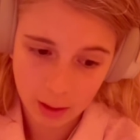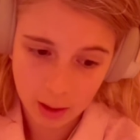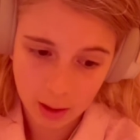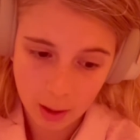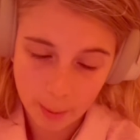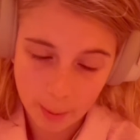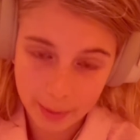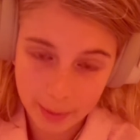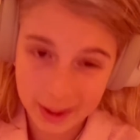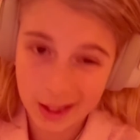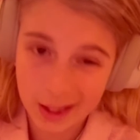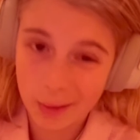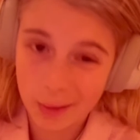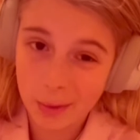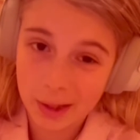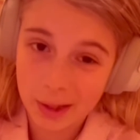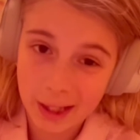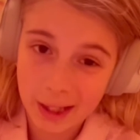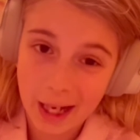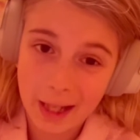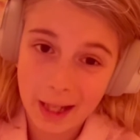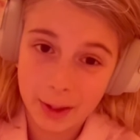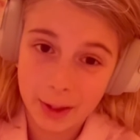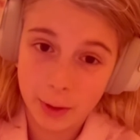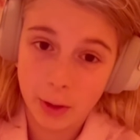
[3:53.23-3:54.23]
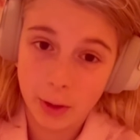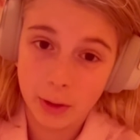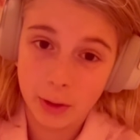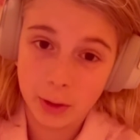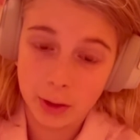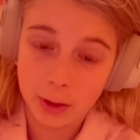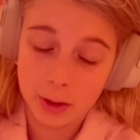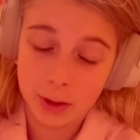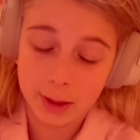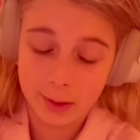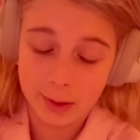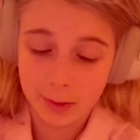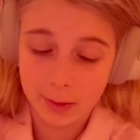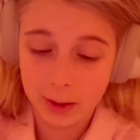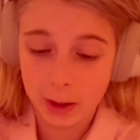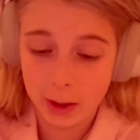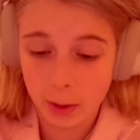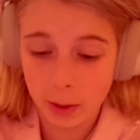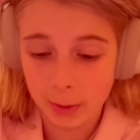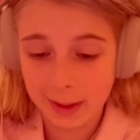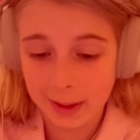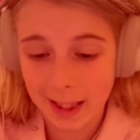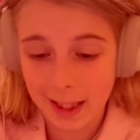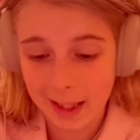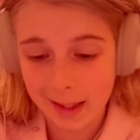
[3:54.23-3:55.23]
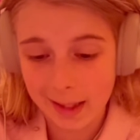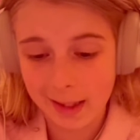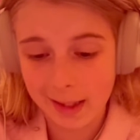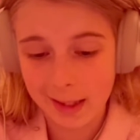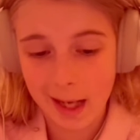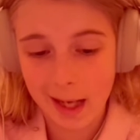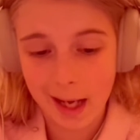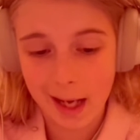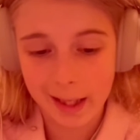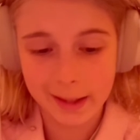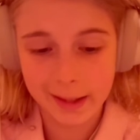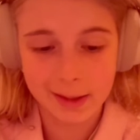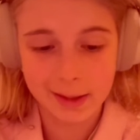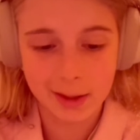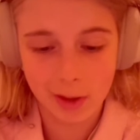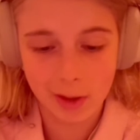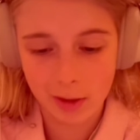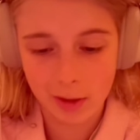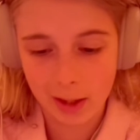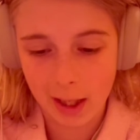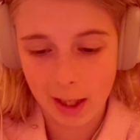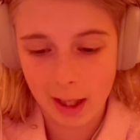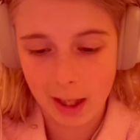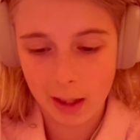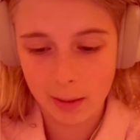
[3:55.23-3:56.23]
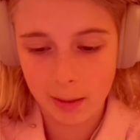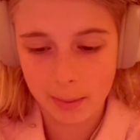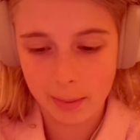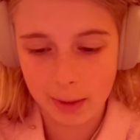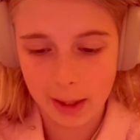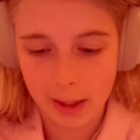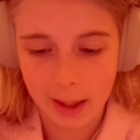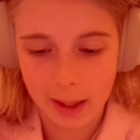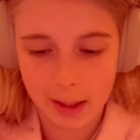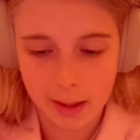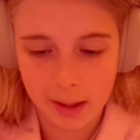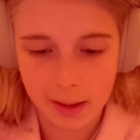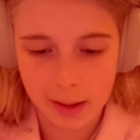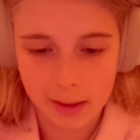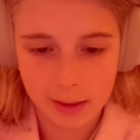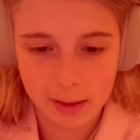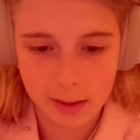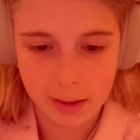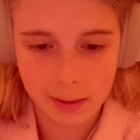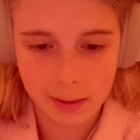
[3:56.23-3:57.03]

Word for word: But then when they had their own TV show, it was 89, so yeah, it'd be 80s.